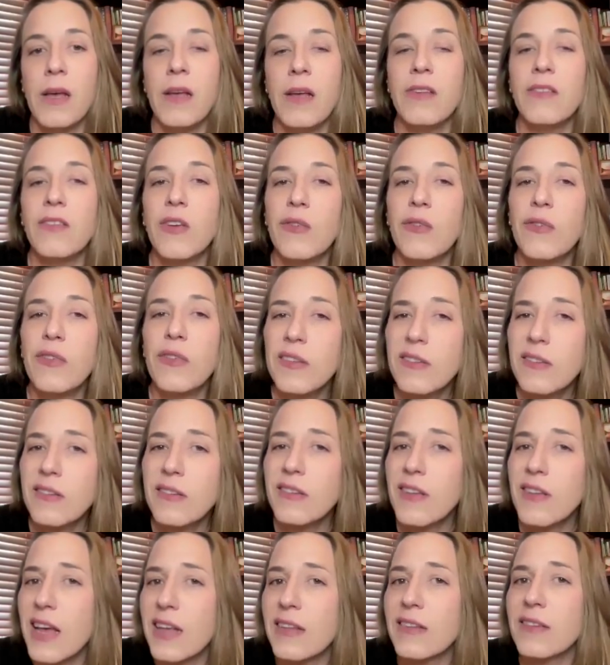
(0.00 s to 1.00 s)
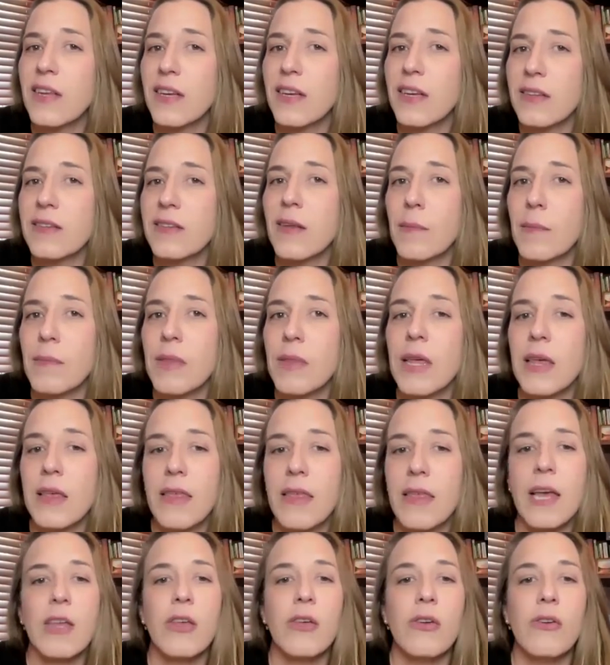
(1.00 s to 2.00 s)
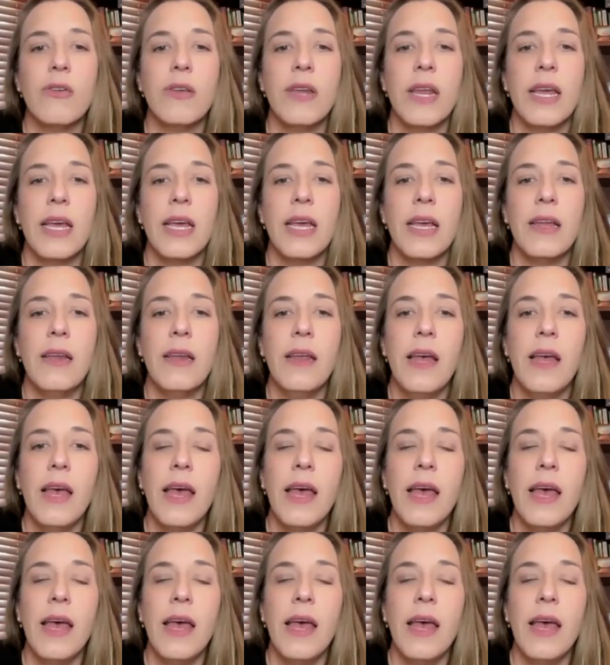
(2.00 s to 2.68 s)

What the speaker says: So if this sounds like something that you need,